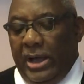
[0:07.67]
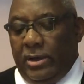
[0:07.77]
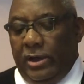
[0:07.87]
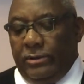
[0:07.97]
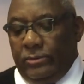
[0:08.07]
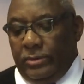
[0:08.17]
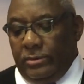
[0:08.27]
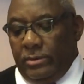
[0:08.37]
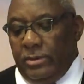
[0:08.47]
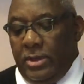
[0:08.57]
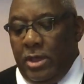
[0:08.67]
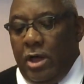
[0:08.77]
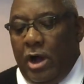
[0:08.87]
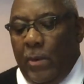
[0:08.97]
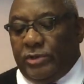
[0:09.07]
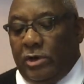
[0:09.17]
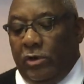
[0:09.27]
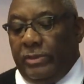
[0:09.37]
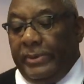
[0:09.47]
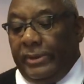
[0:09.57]
I call it, I always
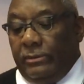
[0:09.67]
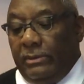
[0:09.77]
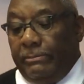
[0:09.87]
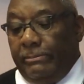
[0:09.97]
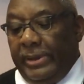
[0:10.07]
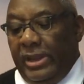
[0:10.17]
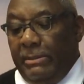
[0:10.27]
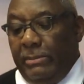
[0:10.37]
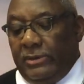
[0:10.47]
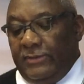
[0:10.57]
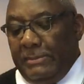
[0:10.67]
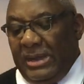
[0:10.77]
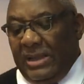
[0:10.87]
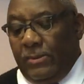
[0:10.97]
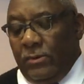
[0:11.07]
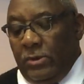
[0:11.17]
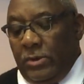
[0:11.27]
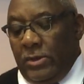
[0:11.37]
call it the beginning book of the Bible,